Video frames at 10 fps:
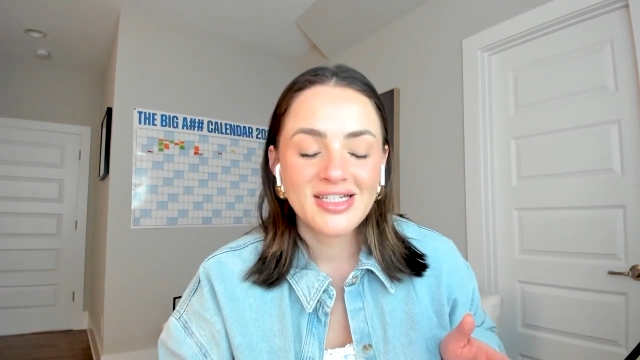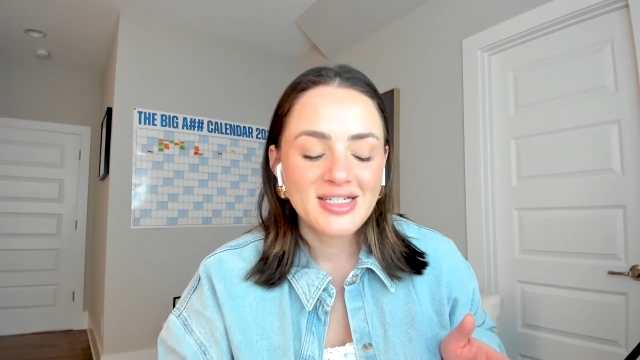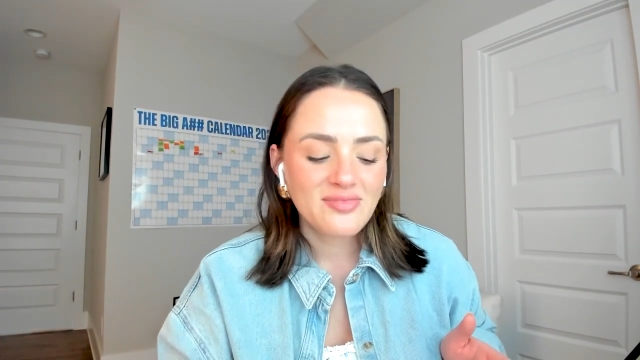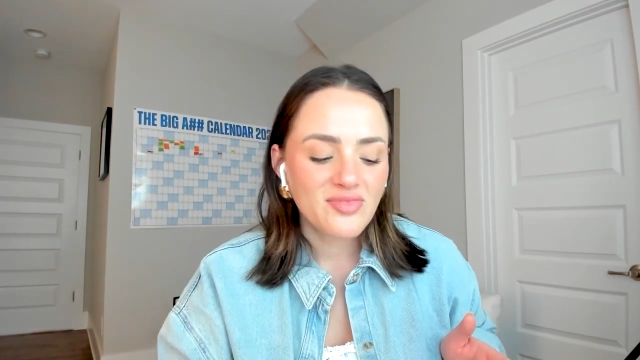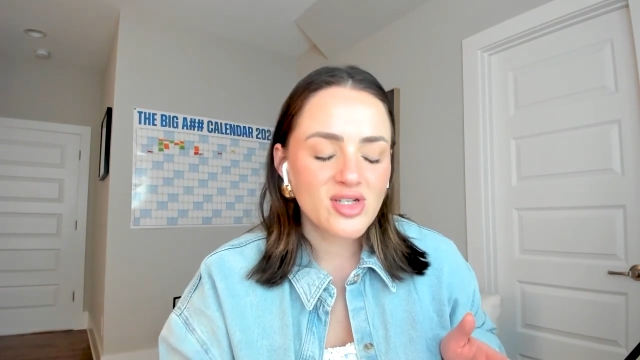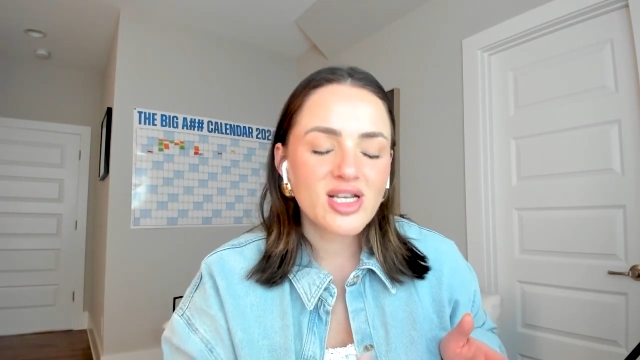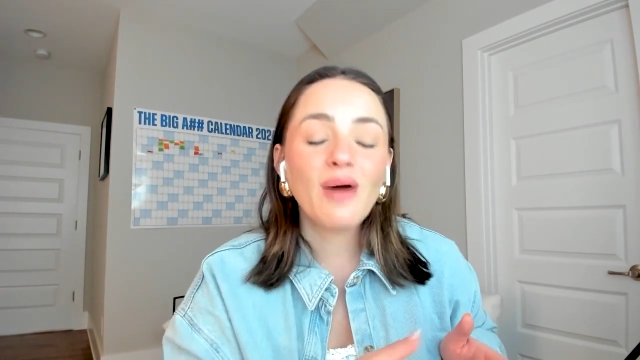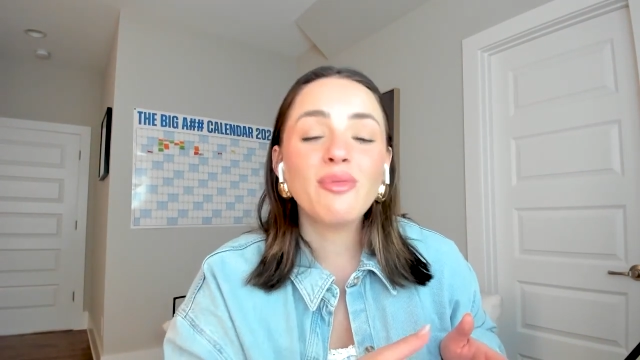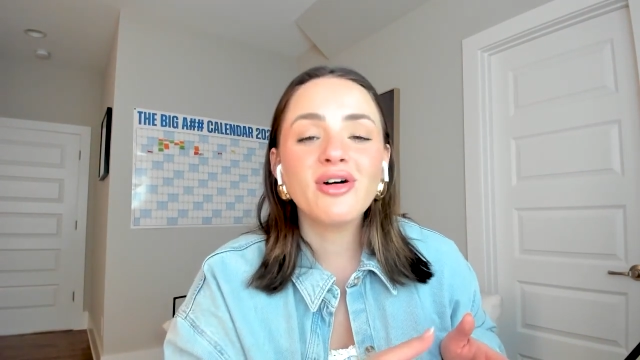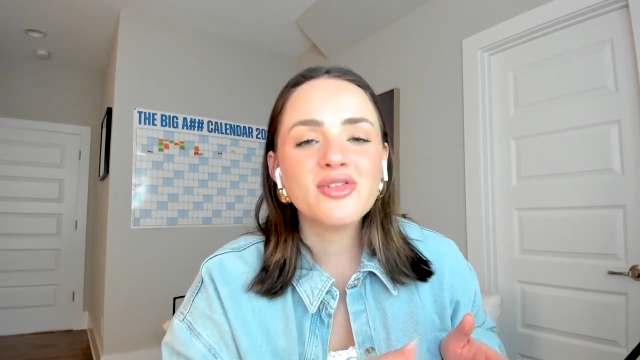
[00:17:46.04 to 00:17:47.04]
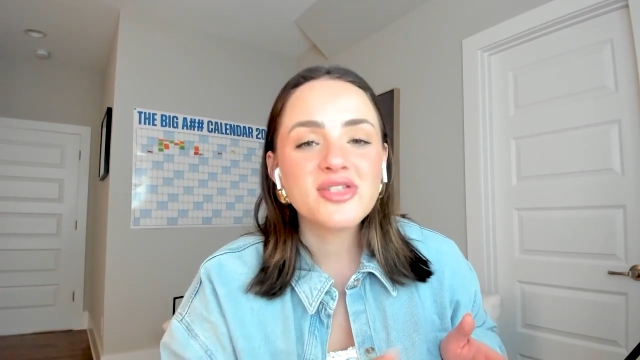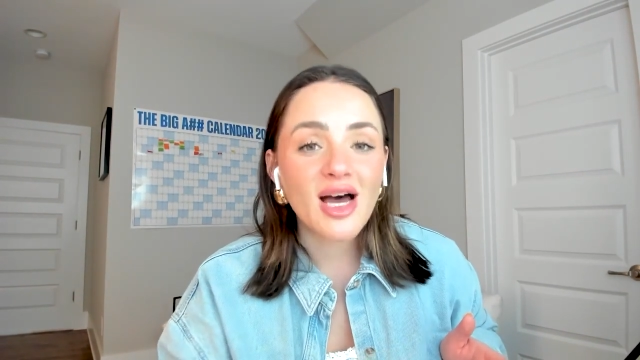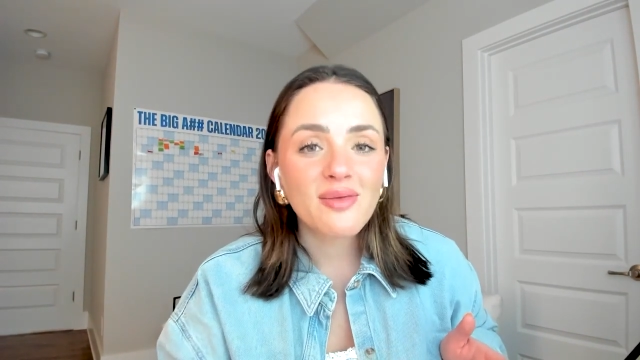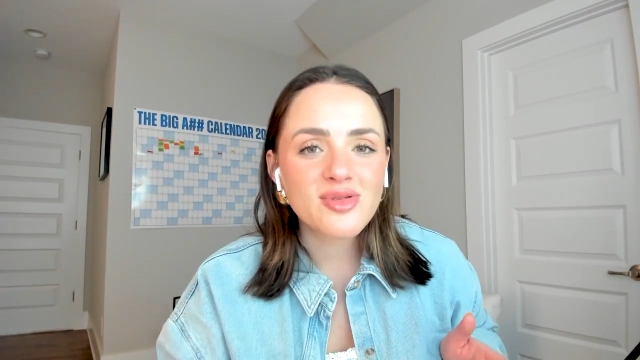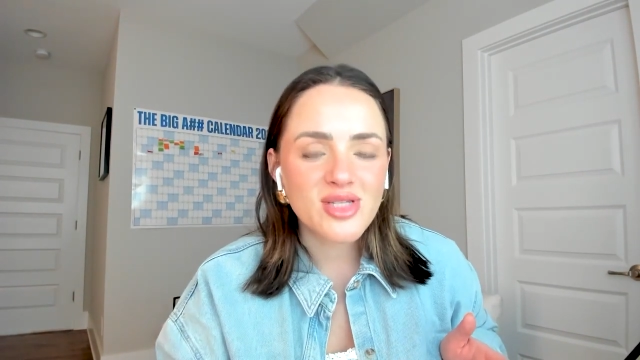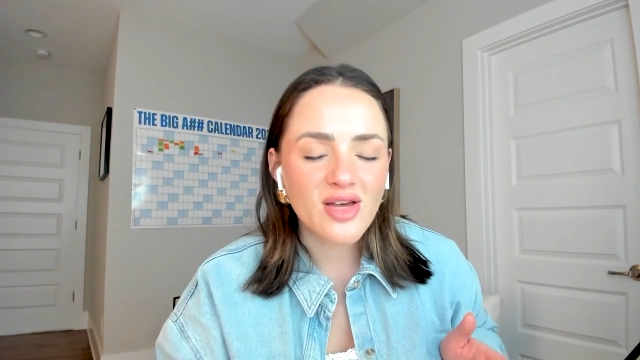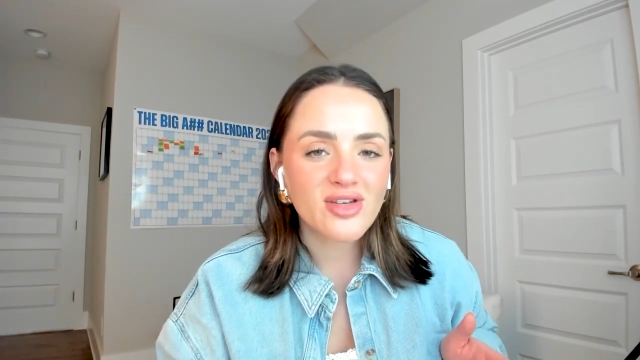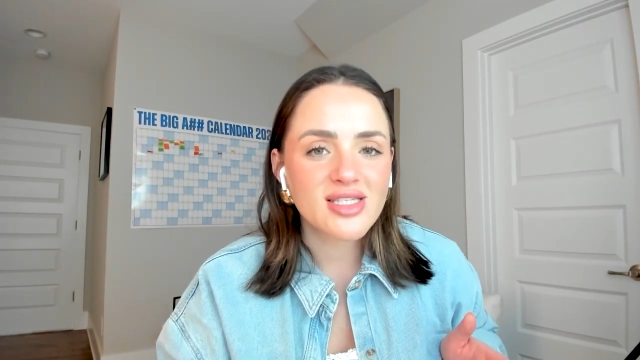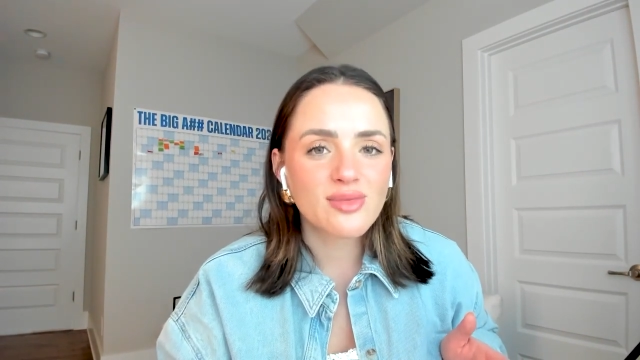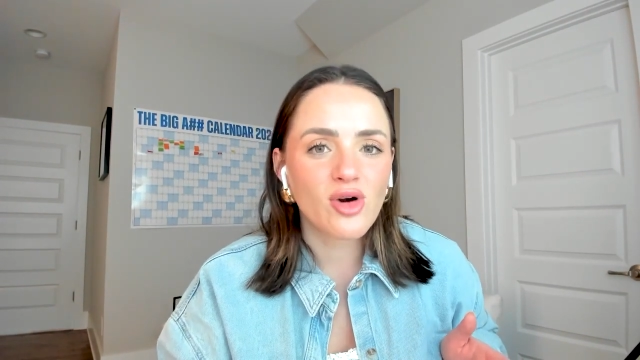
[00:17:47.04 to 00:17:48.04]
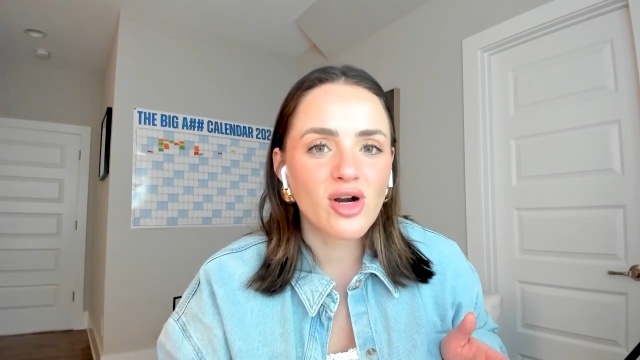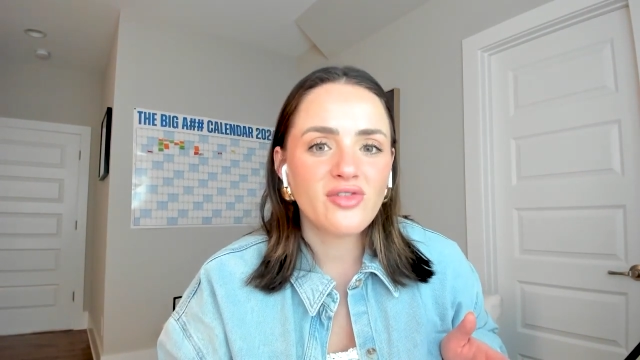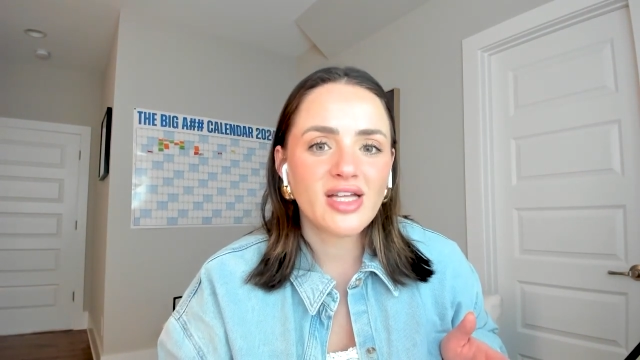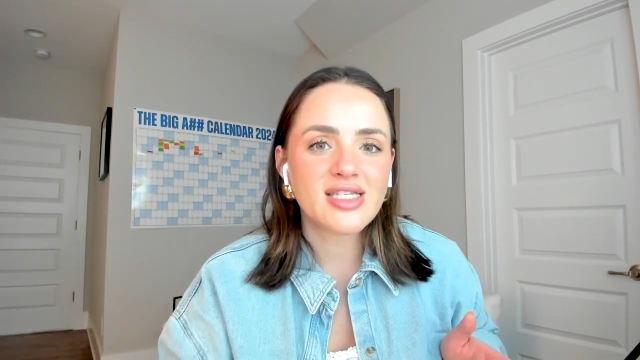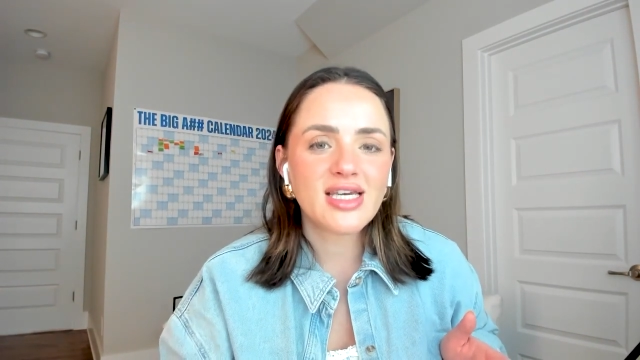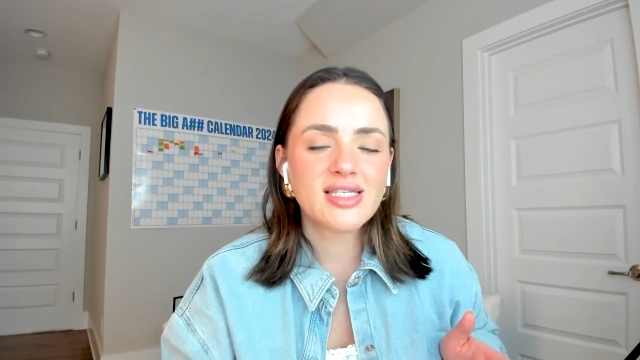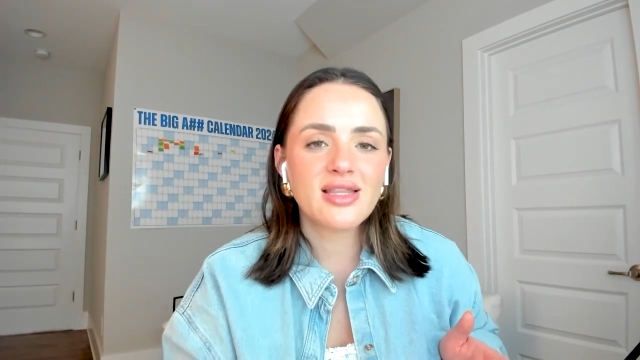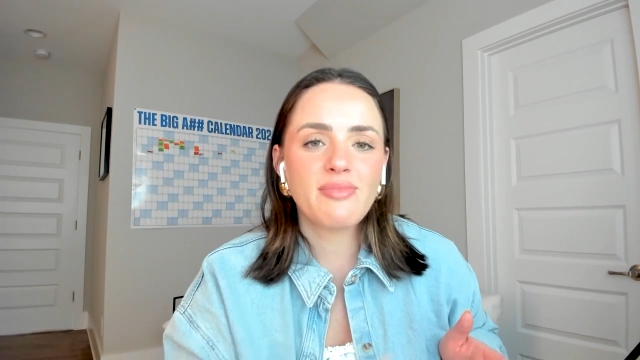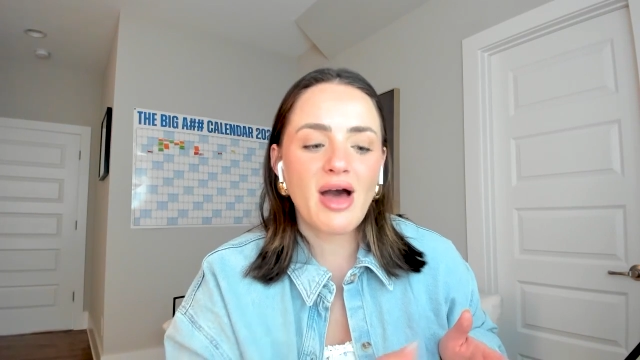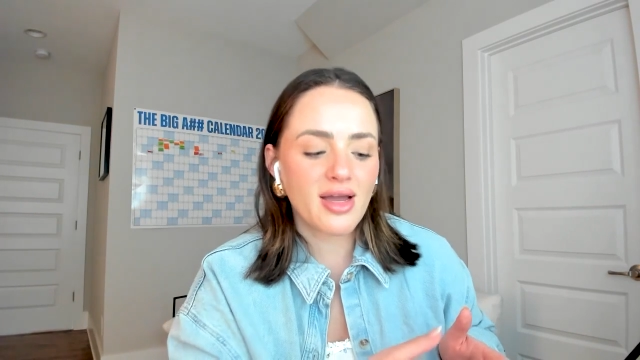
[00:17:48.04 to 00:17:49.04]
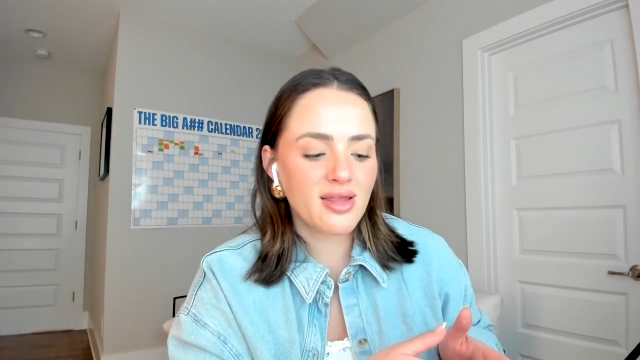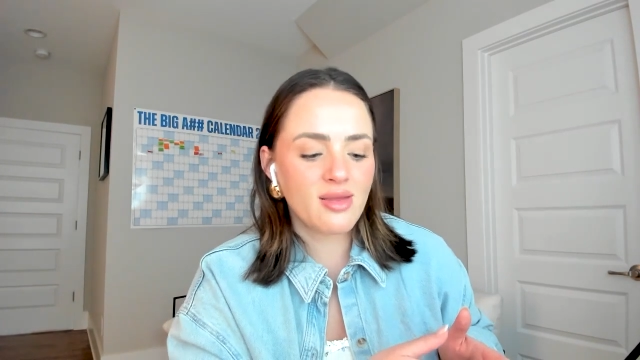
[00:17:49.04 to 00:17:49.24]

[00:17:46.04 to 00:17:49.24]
There's a couple other steps. There's definitely some more advanced things in the back